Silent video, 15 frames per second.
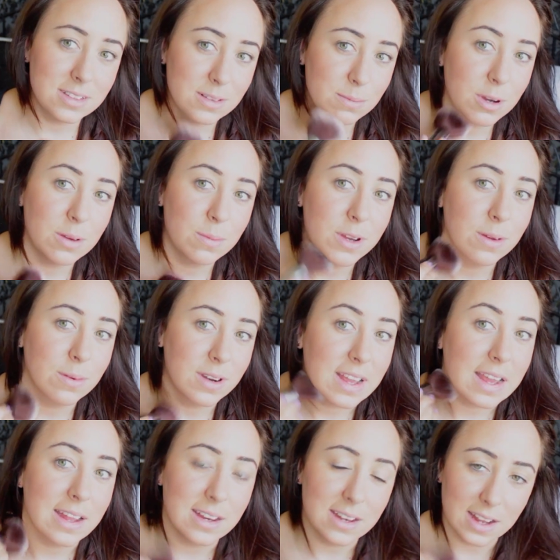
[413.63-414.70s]
This is the point where you want
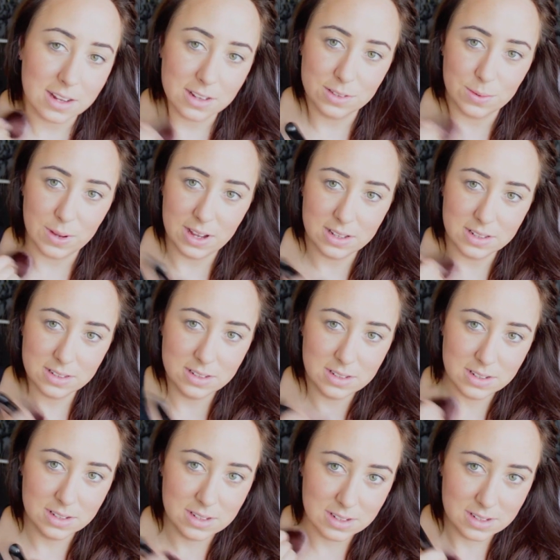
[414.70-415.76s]
to get your neck as well,
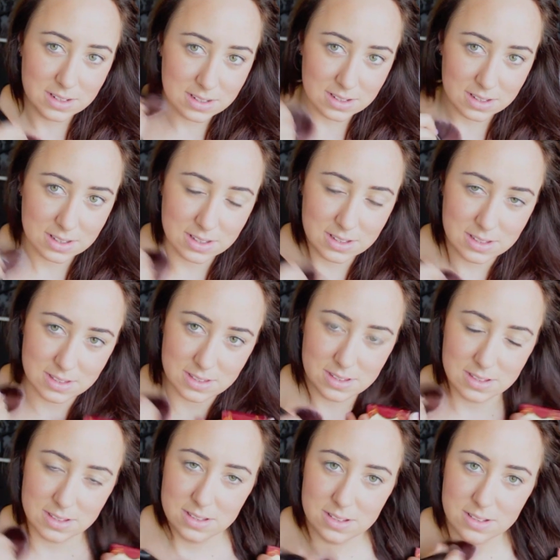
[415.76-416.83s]

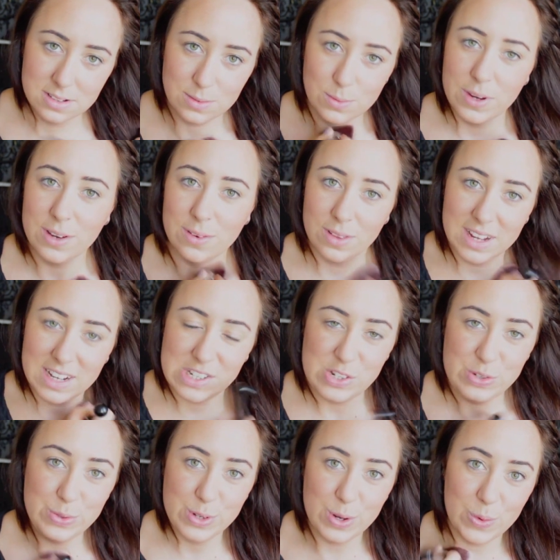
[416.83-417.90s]
because we don't like
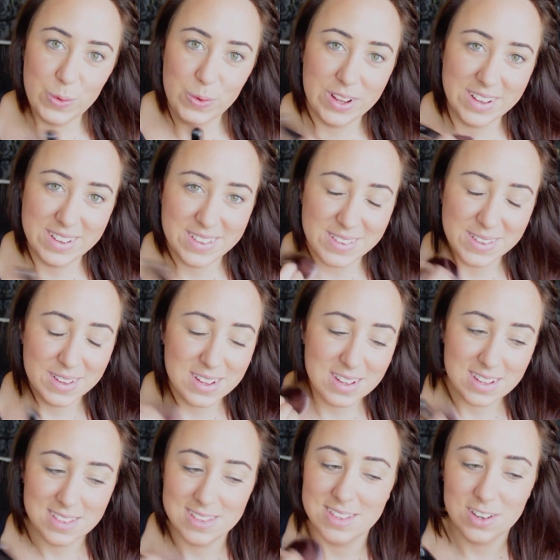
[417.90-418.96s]
two-tone.
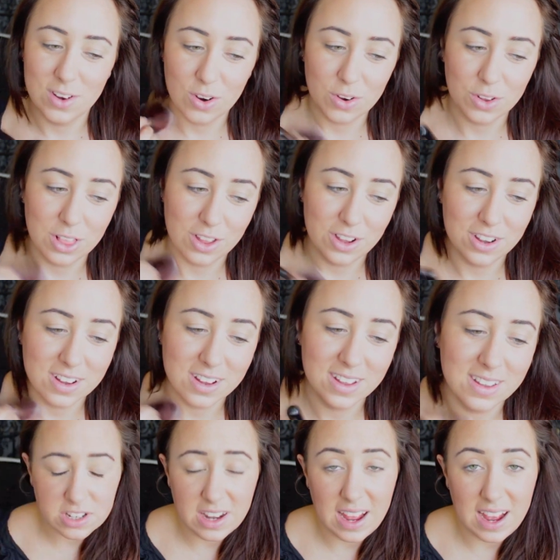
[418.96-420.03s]
It's not a good look.
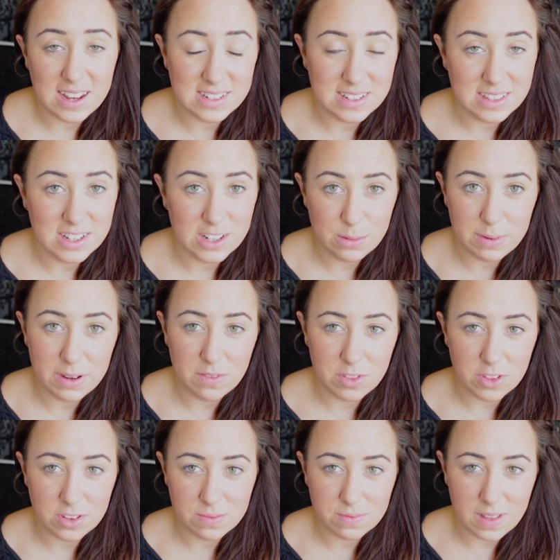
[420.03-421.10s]
I'm going to add a little bit of
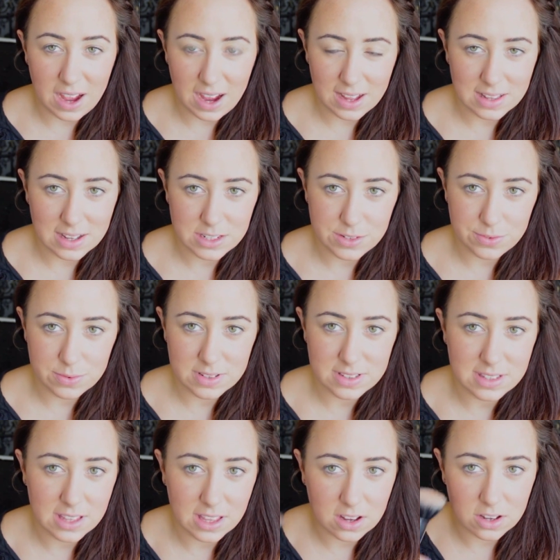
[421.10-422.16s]
the highlighter from the
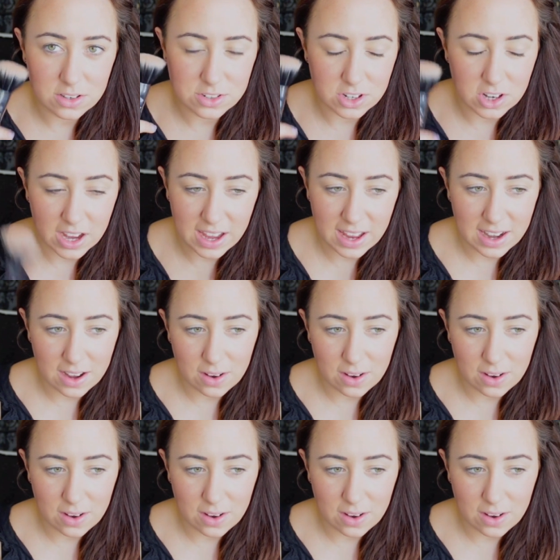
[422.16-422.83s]
Sleek Contour Kit.